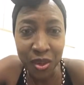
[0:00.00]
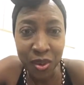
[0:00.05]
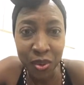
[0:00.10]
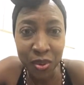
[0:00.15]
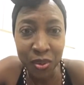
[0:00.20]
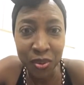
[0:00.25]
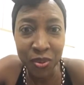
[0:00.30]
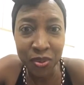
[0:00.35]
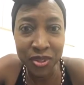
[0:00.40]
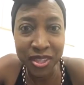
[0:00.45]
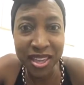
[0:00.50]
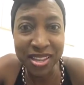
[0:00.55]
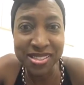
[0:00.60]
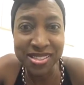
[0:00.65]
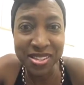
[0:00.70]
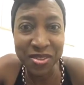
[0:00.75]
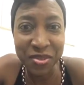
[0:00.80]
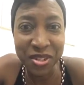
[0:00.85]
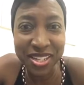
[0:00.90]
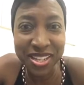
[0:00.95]
Oh yes,
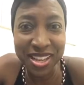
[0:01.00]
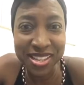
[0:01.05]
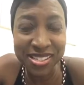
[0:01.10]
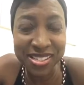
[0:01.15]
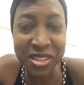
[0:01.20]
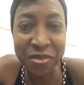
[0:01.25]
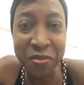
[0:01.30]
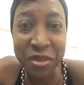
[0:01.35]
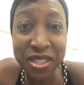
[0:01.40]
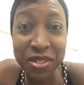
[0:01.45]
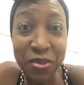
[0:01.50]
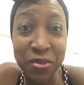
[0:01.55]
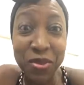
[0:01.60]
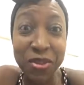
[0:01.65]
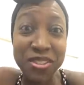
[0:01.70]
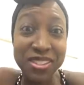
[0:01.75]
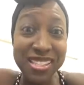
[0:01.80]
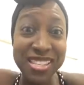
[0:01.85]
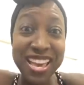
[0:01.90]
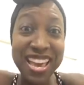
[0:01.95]
Serena, I see Middle
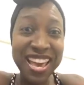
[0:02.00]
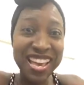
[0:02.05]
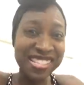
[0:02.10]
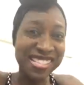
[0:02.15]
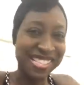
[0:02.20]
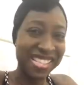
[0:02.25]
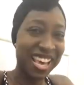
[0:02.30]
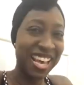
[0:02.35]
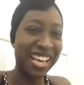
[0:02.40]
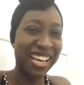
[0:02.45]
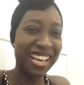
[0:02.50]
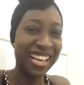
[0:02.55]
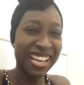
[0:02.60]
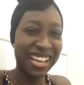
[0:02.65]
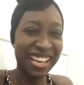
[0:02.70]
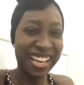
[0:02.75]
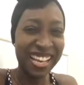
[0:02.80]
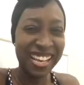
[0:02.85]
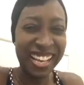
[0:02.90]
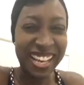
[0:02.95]
Road. Yes.
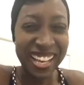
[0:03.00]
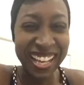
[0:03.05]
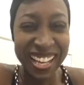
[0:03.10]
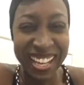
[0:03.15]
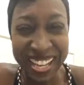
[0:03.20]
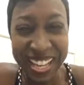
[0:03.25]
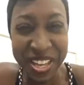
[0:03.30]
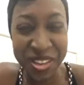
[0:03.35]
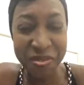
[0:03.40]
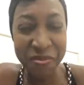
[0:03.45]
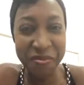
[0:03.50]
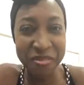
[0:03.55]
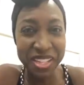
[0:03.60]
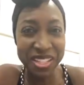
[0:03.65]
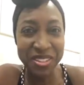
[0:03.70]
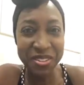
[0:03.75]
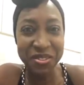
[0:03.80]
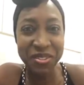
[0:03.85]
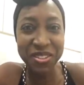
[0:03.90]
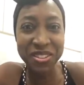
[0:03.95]

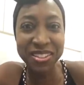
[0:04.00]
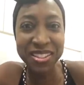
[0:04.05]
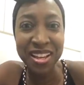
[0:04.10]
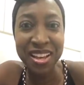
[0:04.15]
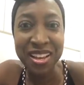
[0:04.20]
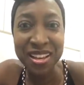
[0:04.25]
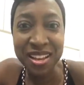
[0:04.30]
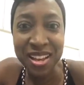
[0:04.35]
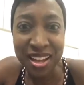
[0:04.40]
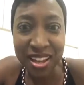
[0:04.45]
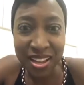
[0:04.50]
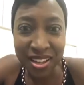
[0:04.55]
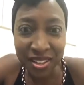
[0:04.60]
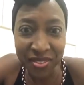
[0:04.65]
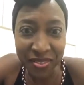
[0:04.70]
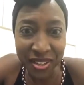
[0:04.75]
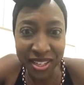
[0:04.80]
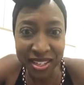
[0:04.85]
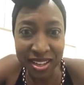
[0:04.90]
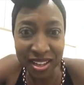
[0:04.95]
Middle Road. Oh
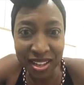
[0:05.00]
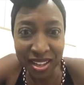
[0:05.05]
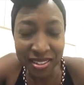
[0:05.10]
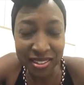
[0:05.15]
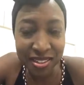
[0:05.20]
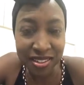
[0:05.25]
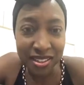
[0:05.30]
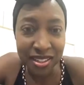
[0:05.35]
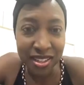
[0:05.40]
my God.